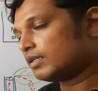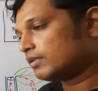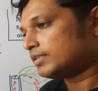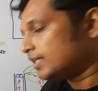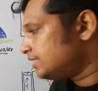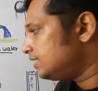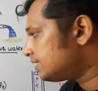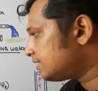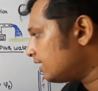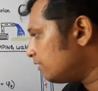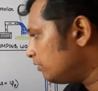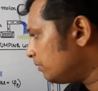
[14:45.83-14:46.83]
Turgid
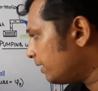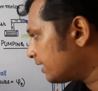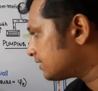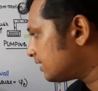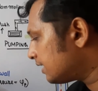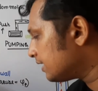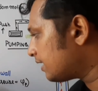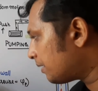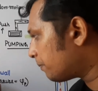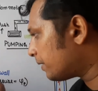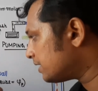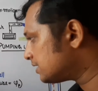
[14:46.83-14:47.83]
cell will be exerting
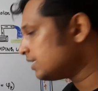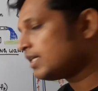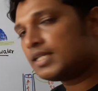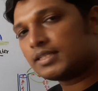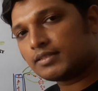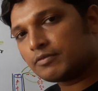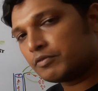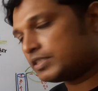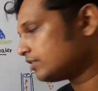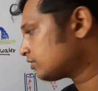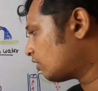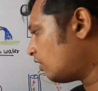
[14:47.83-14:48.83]
that pressure, which
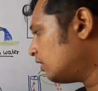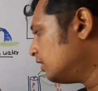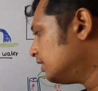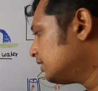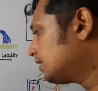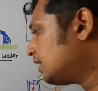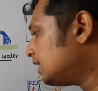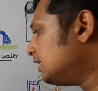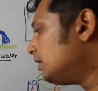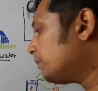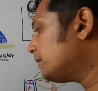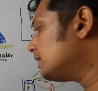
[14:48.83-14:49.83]
is called
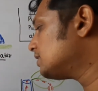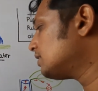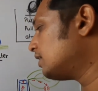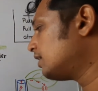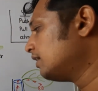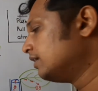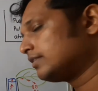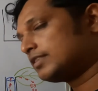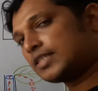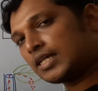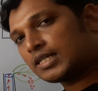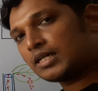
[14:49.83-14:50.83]
turgor pressure.
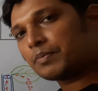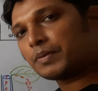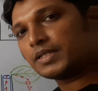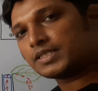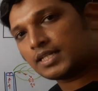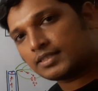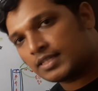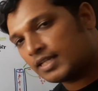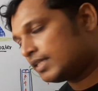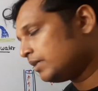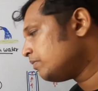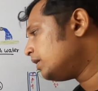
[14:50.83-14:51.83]
Turgor pressure is
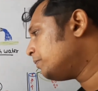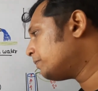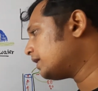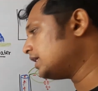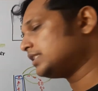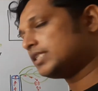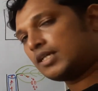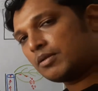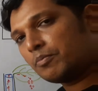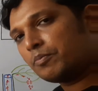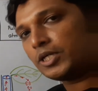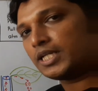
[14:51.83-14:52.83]
nothing but pressure
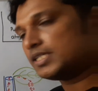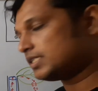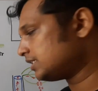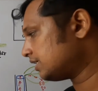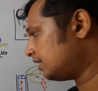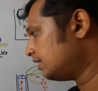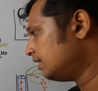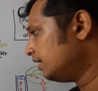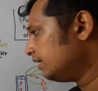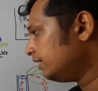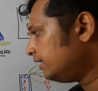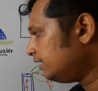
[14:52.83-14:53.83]
potential.
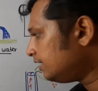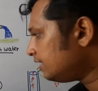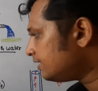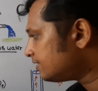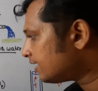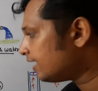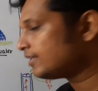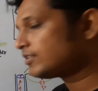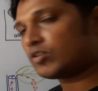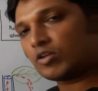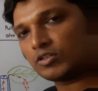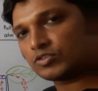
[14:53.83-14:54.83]
In this
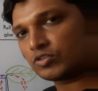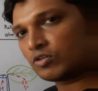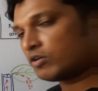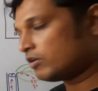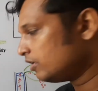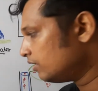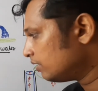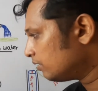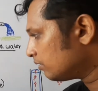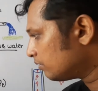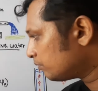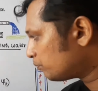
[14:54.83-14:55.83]
case also,
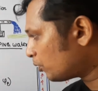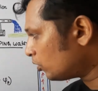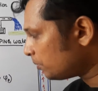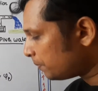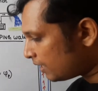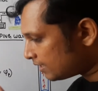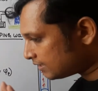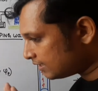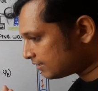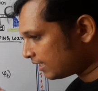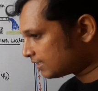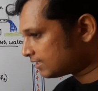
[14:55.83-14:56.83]
protoplast
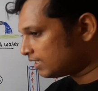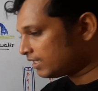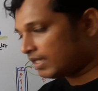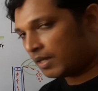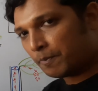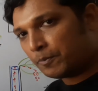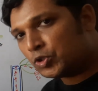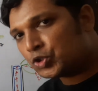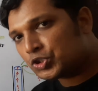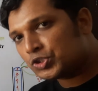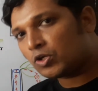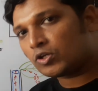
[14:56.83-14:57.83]
is exerting a
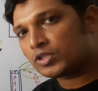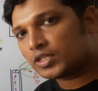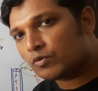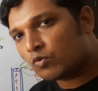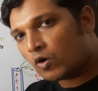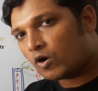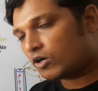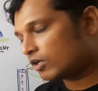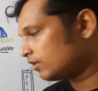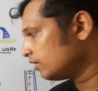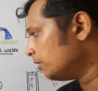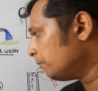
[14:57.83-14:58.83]
push on the
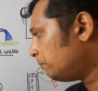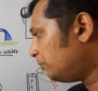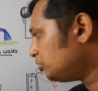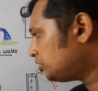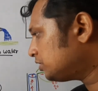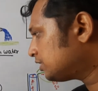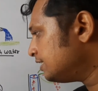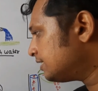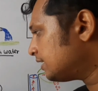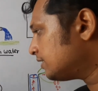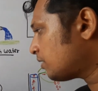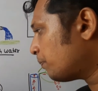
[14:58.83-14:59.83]
wall push, since
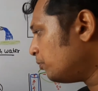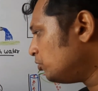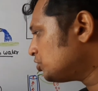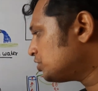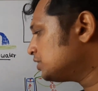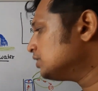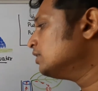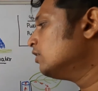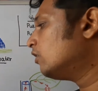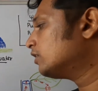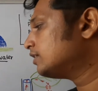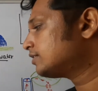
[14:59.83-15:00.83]
it is a push
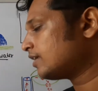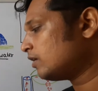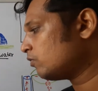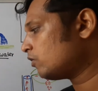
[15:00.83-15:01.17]
on the cell